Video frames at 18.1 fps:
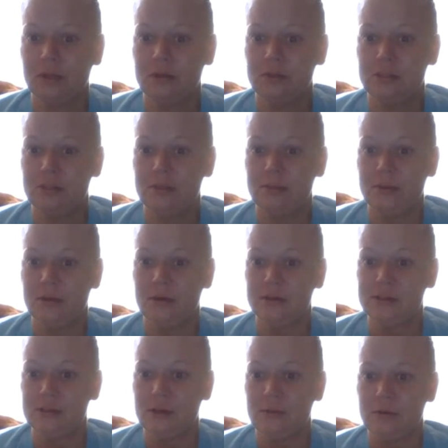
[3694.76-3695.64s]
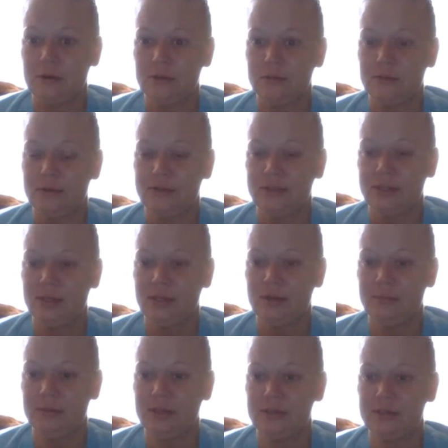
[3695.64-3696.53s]
To be honest, I walked away thinking
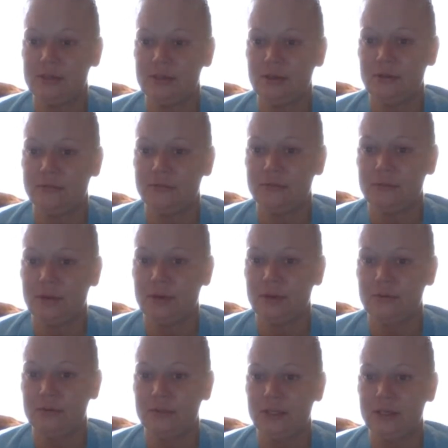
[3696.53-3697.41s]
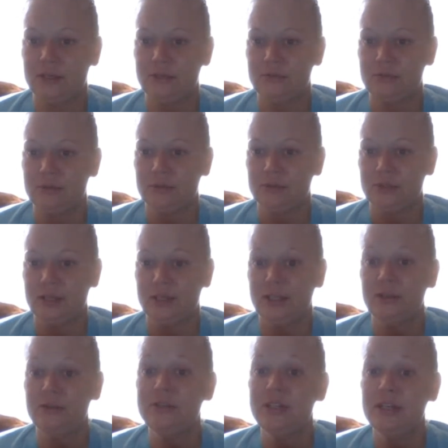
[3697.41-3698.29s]
I'm getting soft in my old age. Real
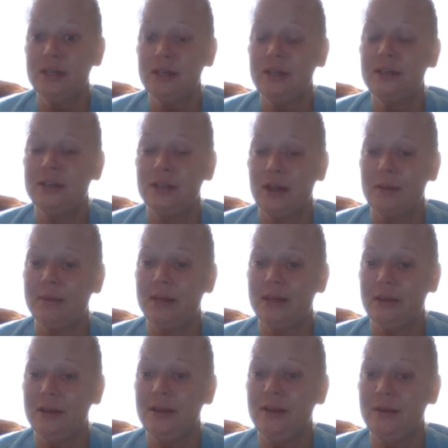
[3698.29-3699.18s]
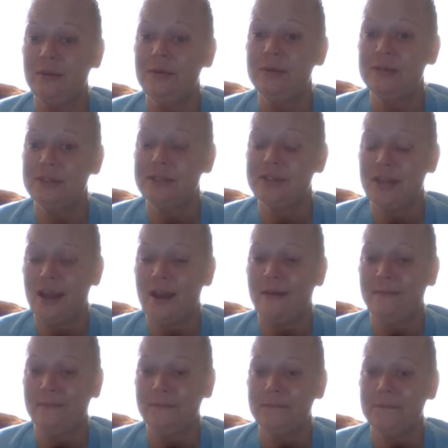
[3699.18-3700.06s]
quick. You did. I mean, it was, yeah,
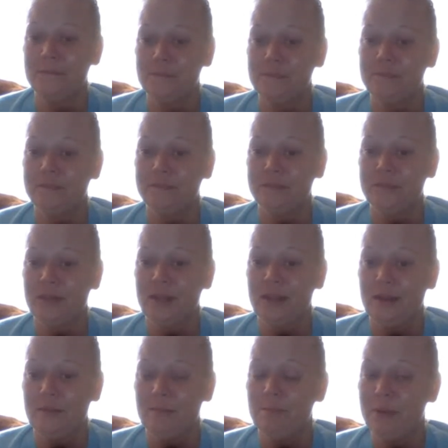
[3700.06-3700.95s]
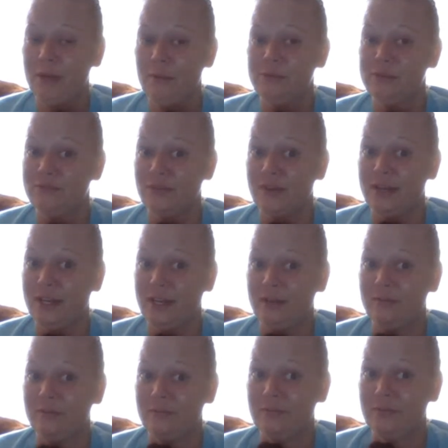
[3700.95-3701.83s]
but it was funny.
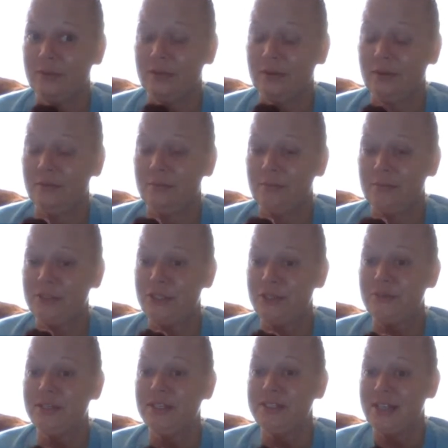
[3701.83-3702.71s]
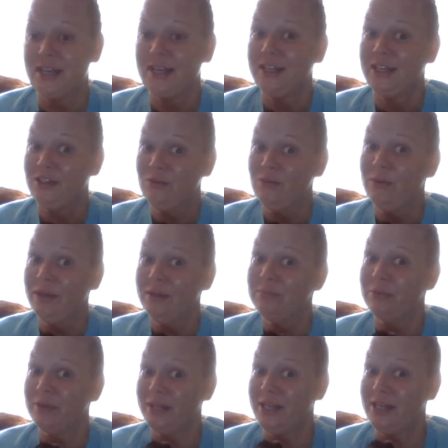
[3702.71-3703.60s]
But you went
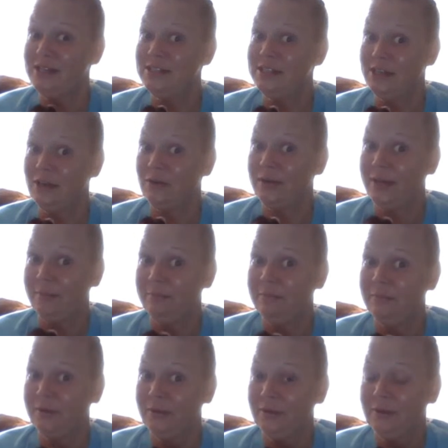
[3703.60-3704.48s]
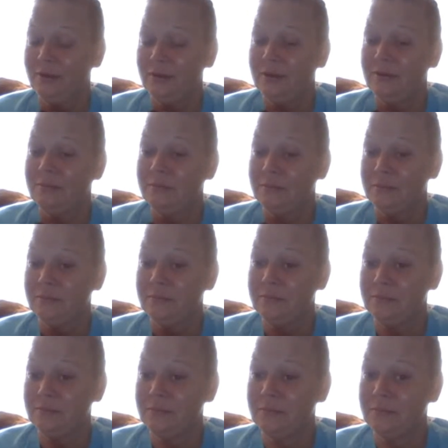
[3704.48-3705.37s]
pretty easy on him,
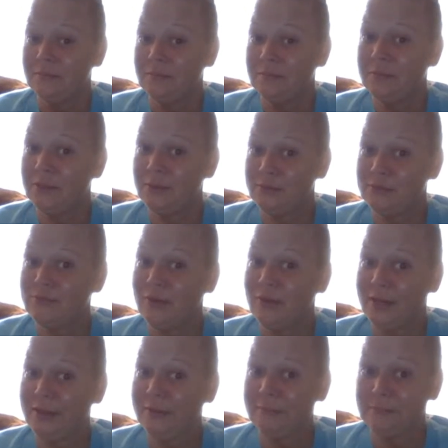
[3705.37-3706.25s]
but it was funny.